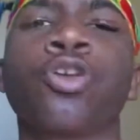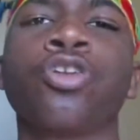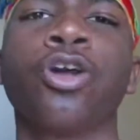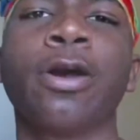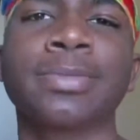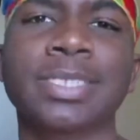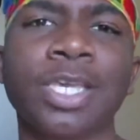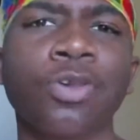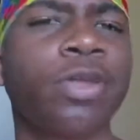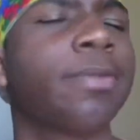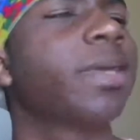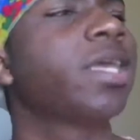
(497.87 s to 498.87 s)
you know what I'm saying?
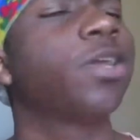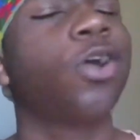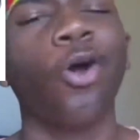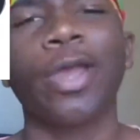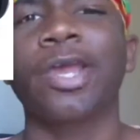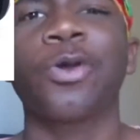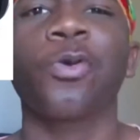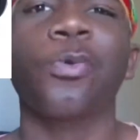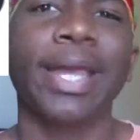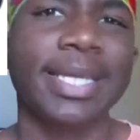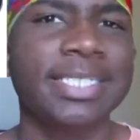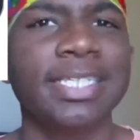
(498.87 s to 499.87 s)
You want to be going
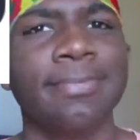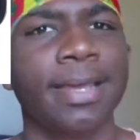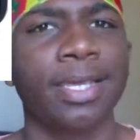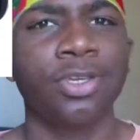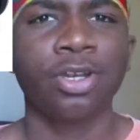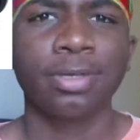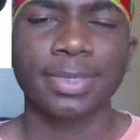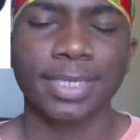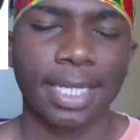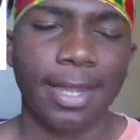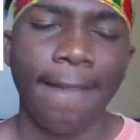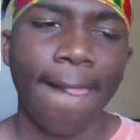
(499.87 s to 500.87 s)
crazy, man, you know what I'm
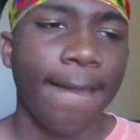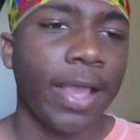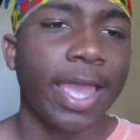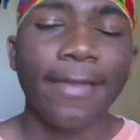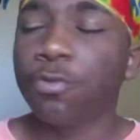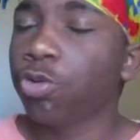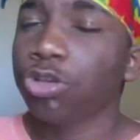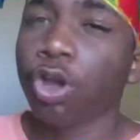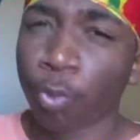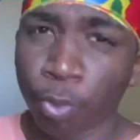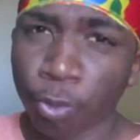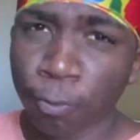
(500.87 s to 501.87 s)
saying? If you in
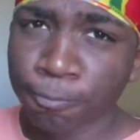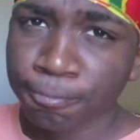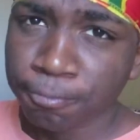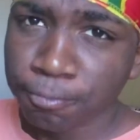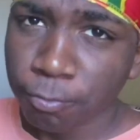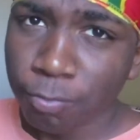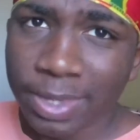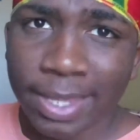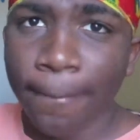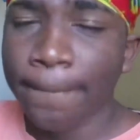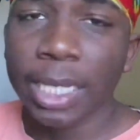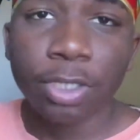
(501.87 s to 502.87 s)
your room,
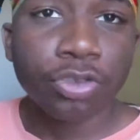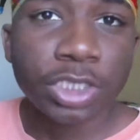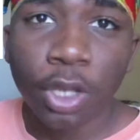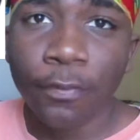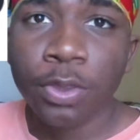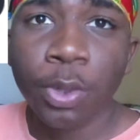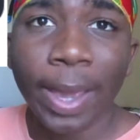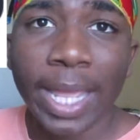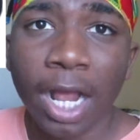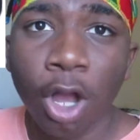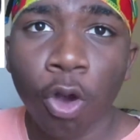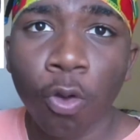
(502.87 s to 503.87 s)
by yourself, you
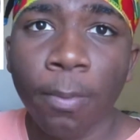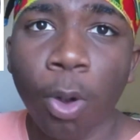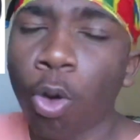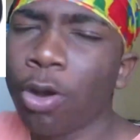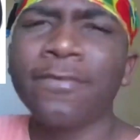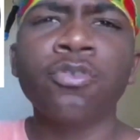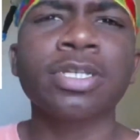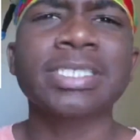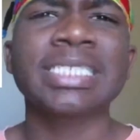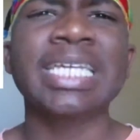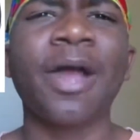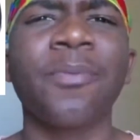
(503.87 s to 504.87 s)
at home, or you in a
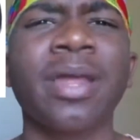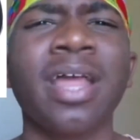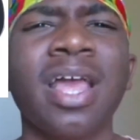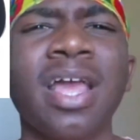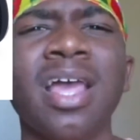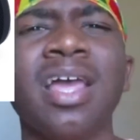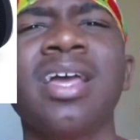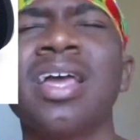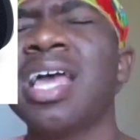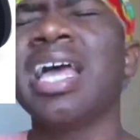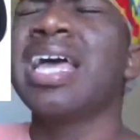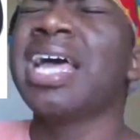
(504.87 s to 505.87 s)
shower,
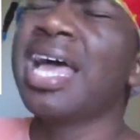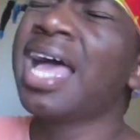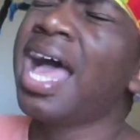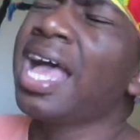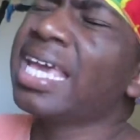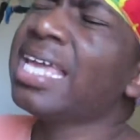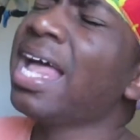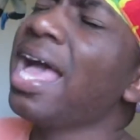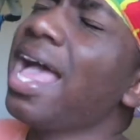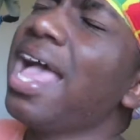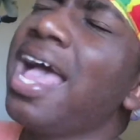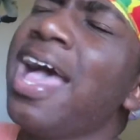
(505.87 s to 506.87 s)
can
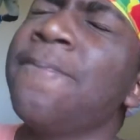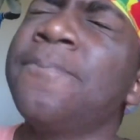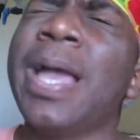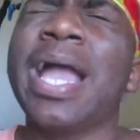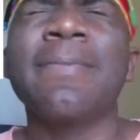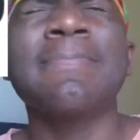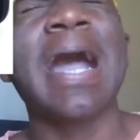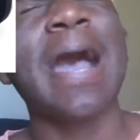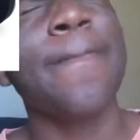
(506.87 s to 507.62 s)
I have back my